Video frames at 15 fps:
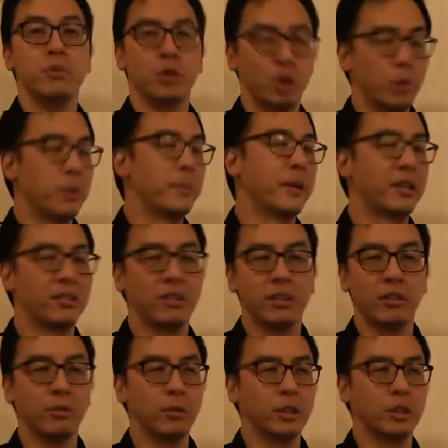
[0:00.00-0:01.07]
human medicine,
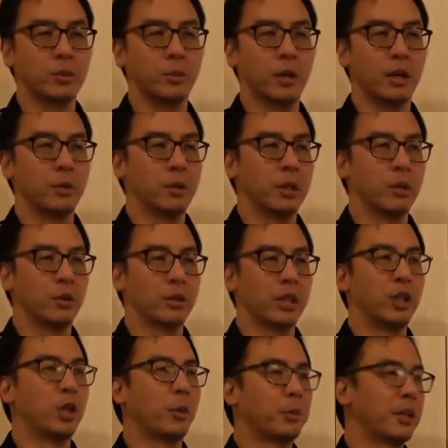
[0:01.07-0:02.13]
which is why we don't
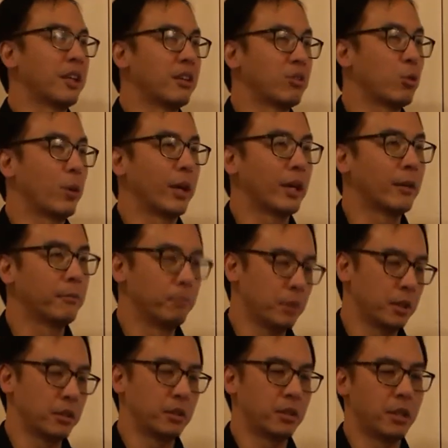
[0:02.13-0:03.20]
adopt it as quick.
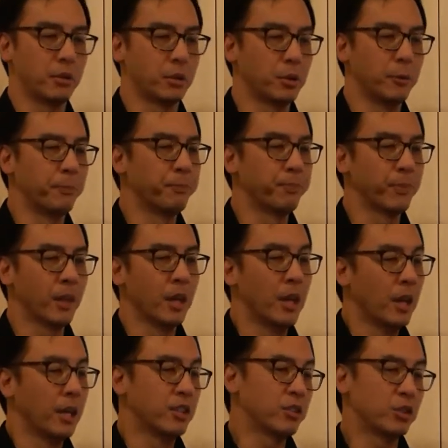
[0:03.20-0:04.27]
But there we go.
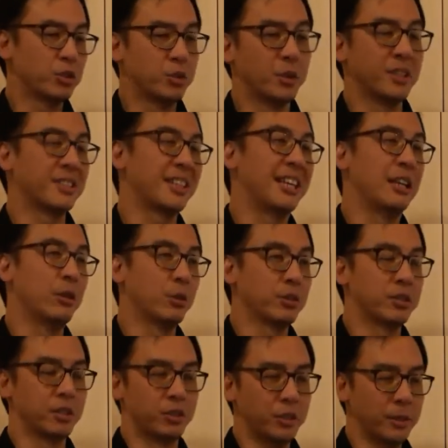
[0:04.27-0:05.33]
It's also known as keyhole
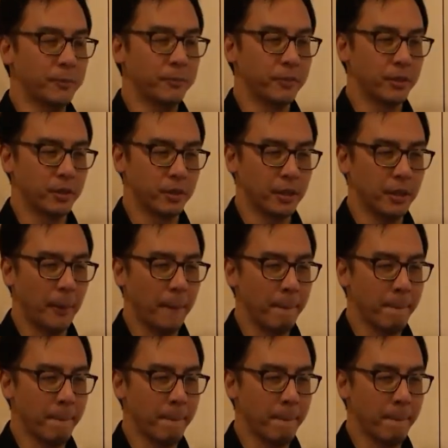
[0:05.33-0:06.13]
surgery. Okay.